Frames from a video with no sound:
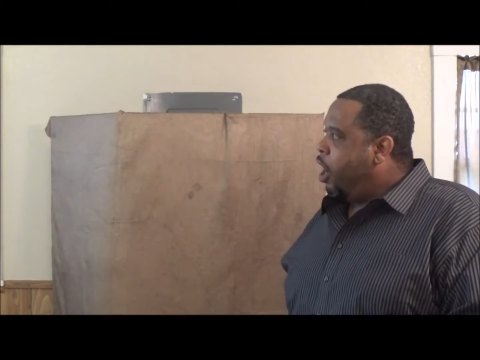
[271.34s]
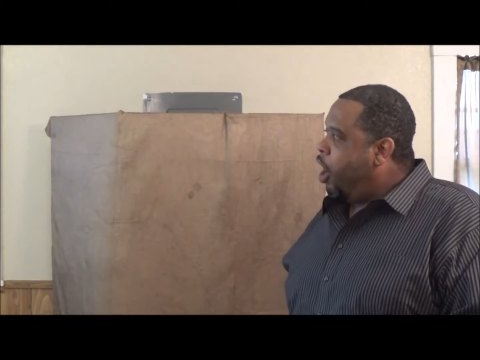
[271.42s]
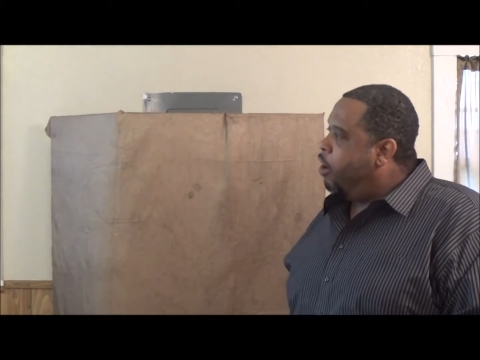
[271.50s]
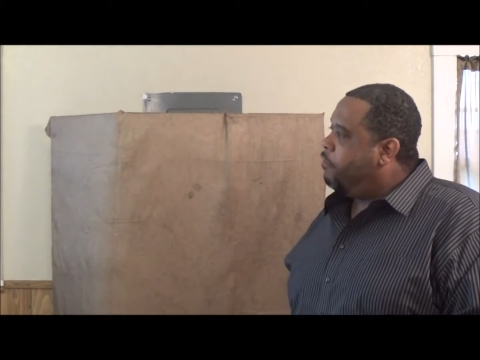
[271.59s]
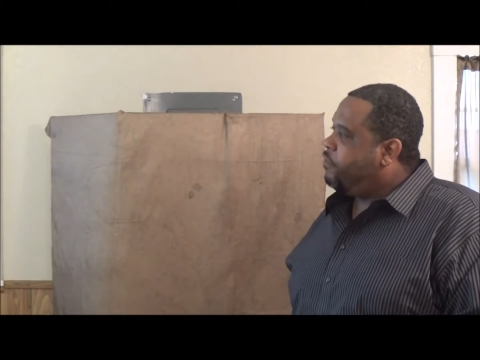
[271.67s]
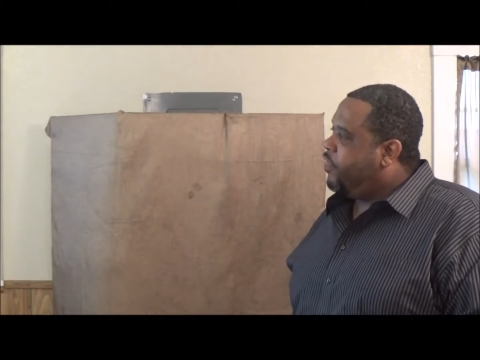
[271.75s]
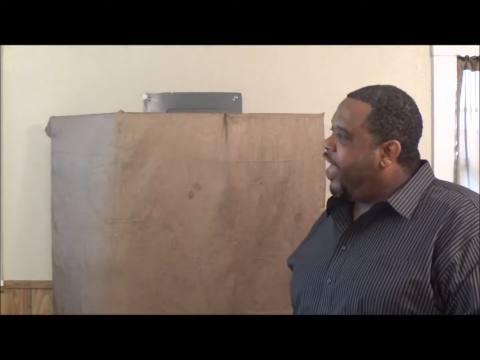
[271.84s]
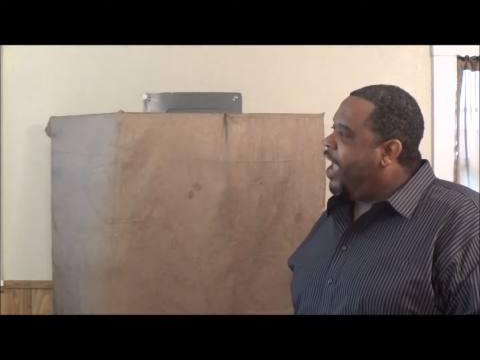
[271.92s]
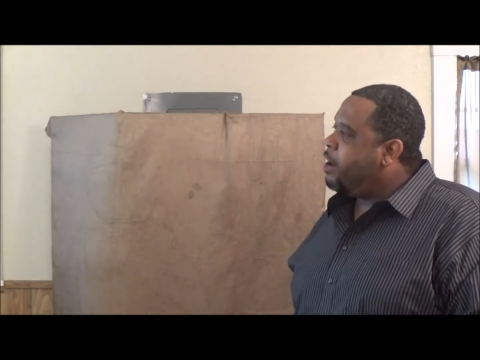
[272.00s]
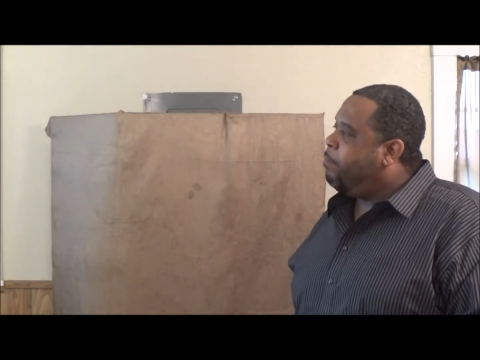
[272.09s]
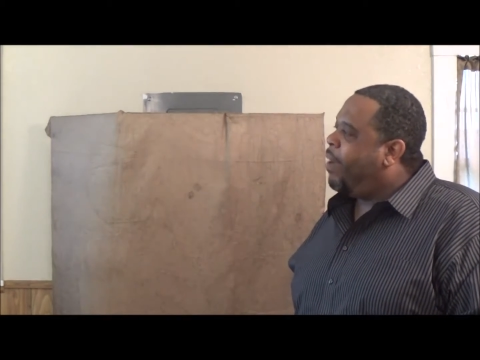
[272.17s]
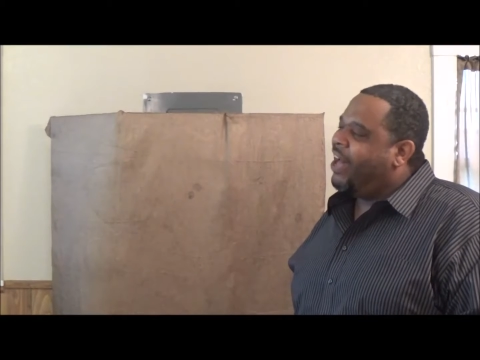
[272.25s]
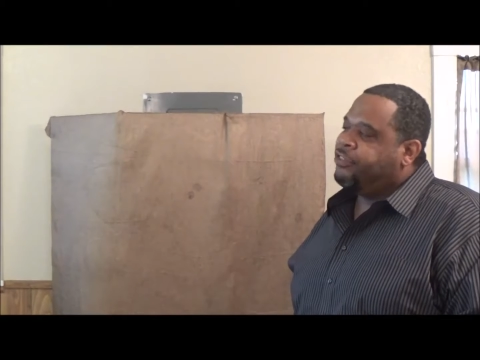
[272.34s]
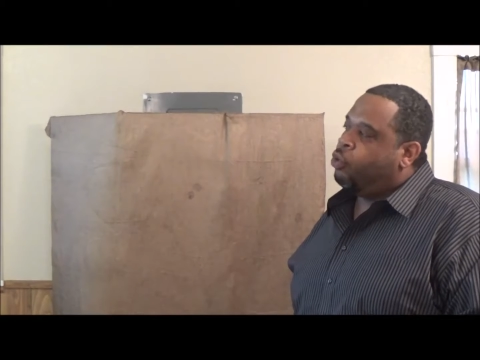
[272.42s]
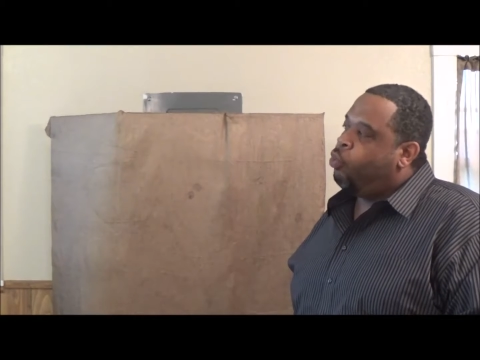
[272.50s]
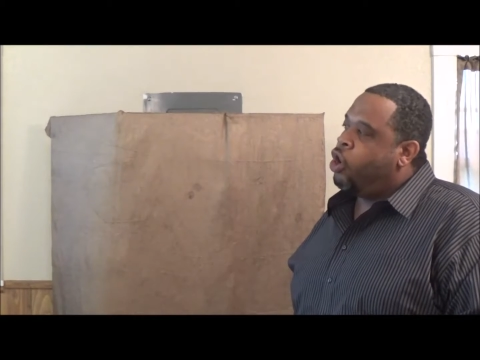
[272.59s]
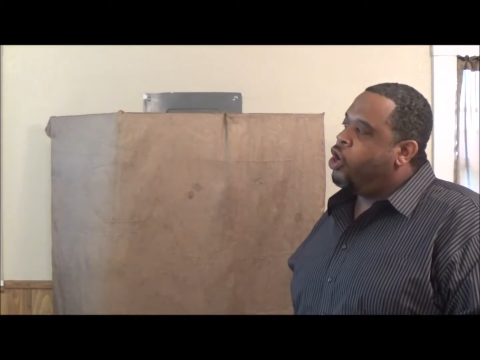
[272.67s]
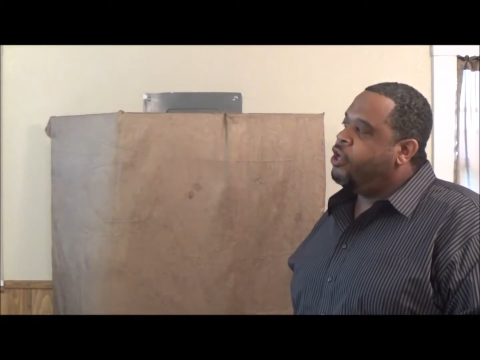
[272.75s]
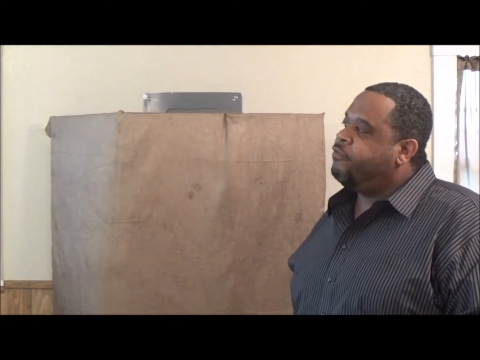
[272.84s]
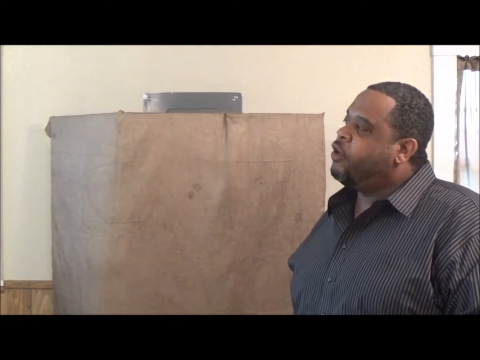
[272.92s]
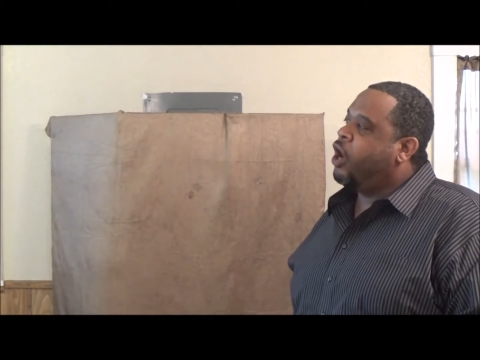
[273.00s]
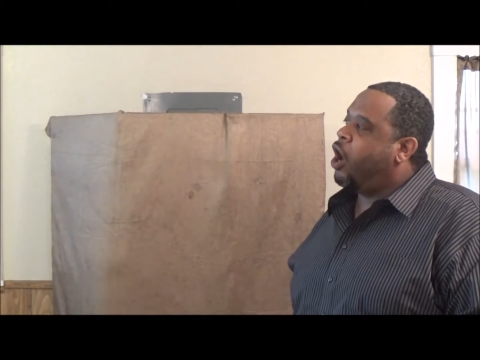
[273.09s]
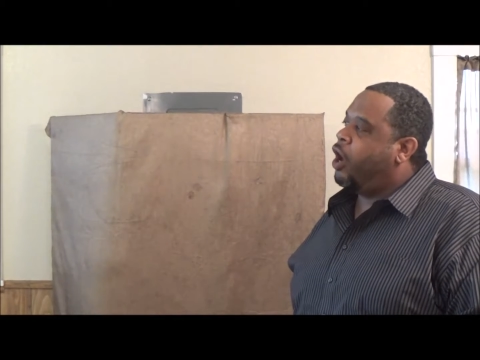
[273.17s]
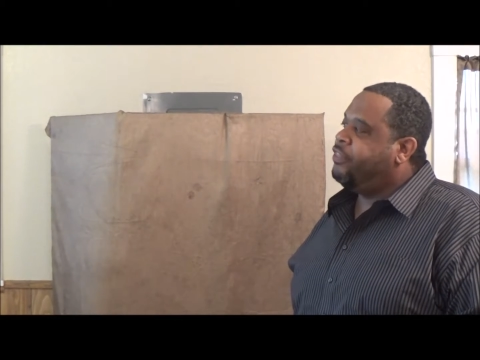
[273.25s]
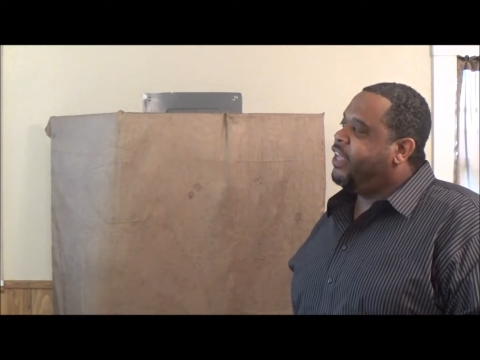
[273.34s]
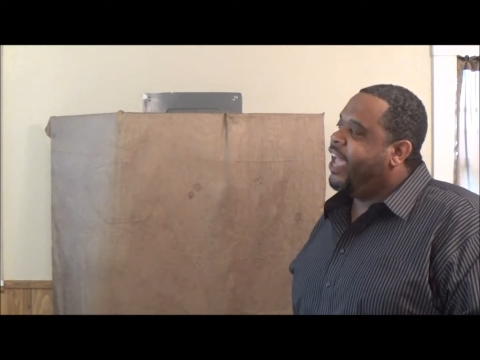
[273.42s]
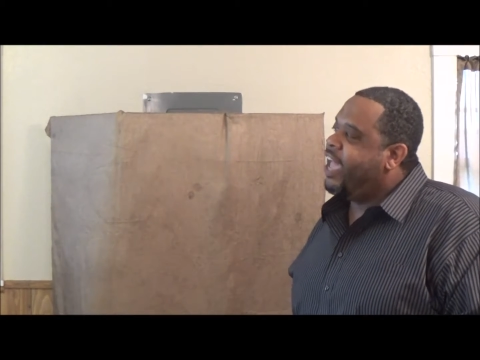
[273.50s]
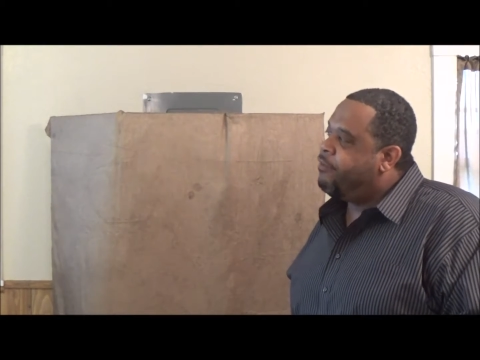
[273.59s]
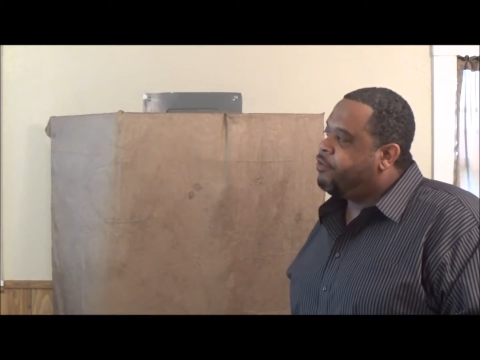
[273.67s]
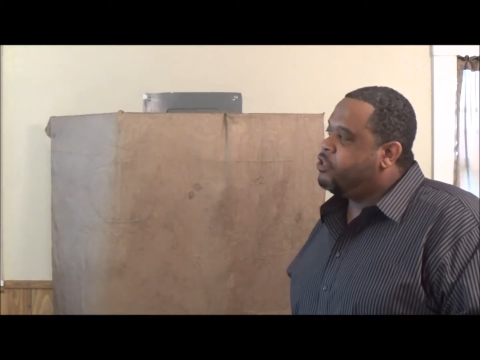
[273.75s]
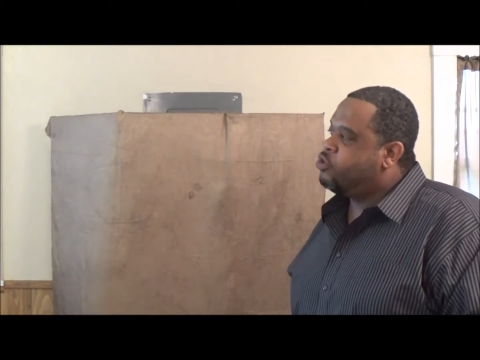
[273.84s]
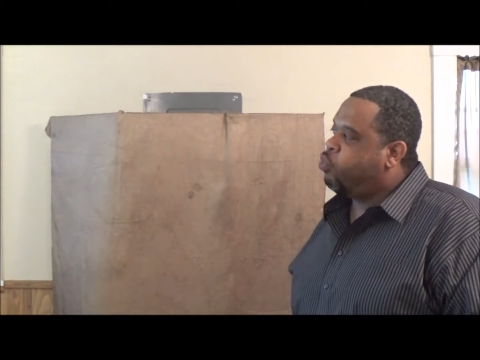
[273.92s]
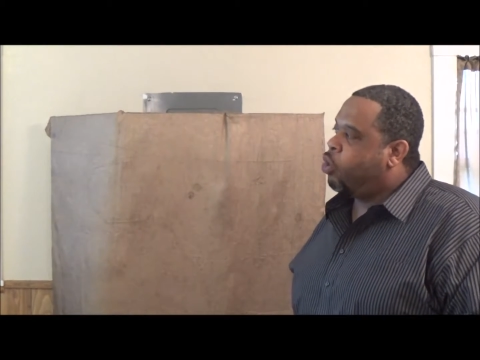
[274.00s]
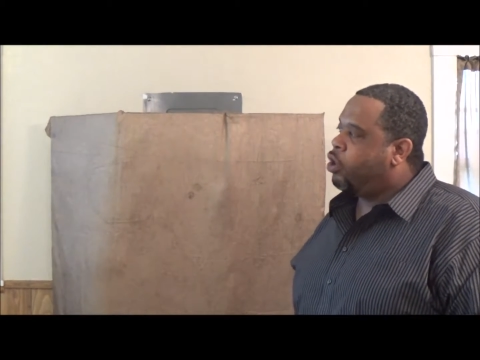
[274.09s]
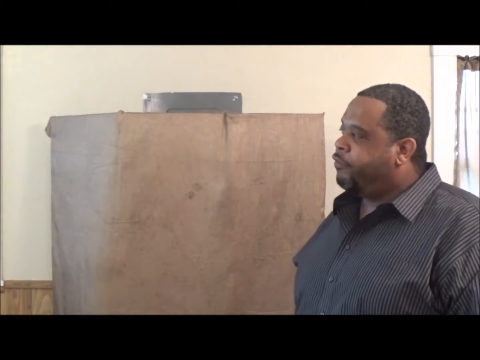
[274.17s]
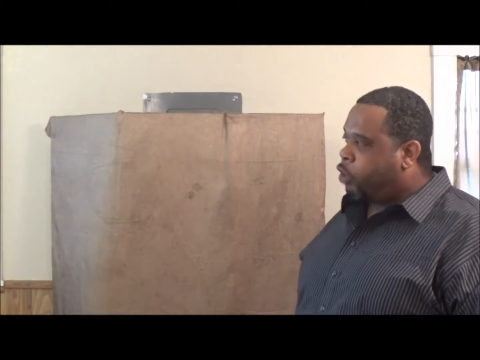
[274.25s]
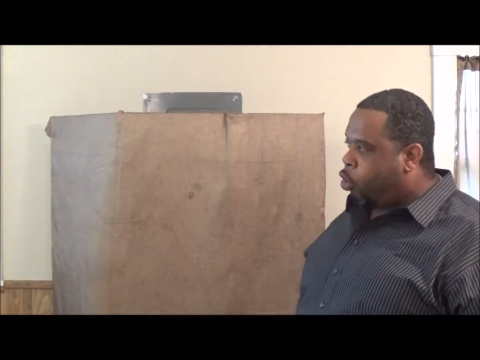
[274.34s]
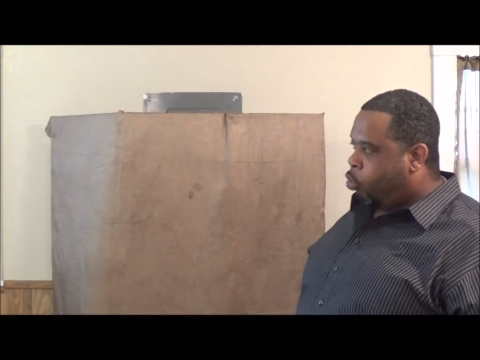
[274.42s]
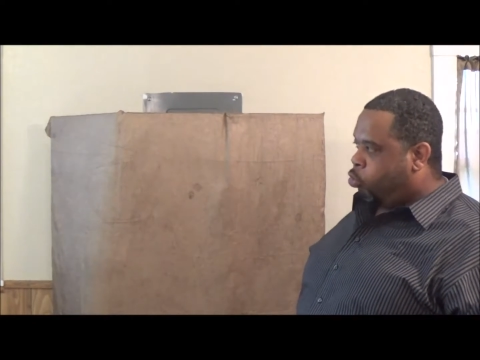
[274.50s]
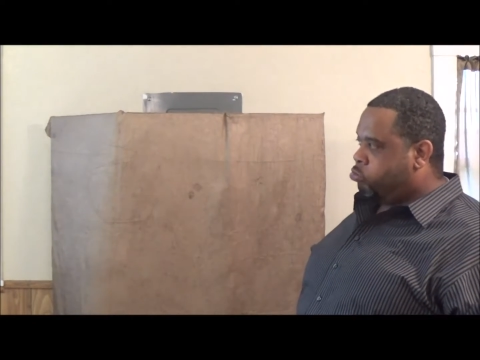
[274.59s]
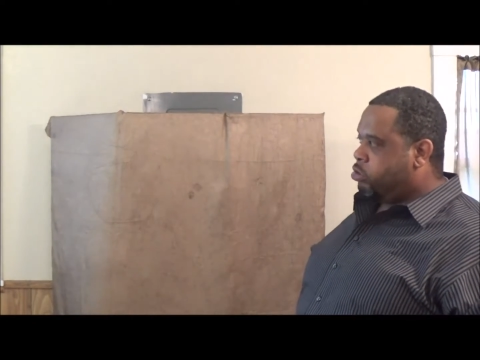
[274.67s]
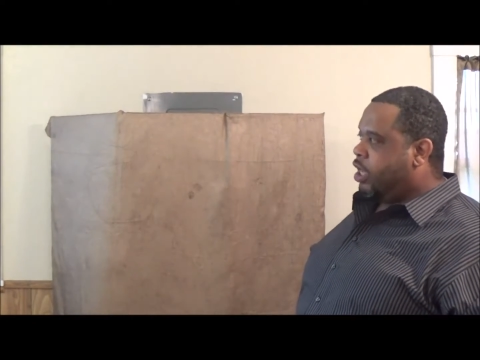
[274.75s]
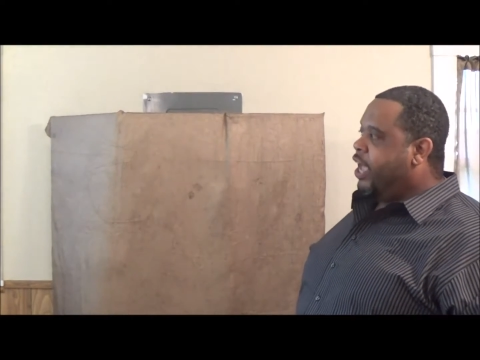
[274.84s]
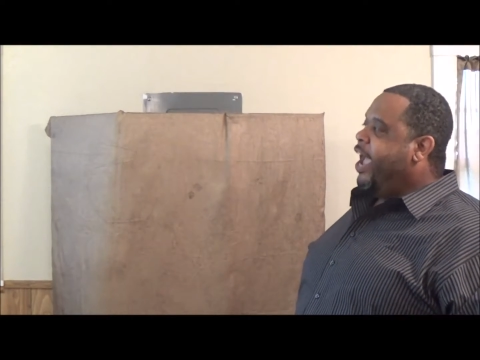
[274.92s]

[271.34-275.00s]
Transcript: of that by the word of God the heavens were of old,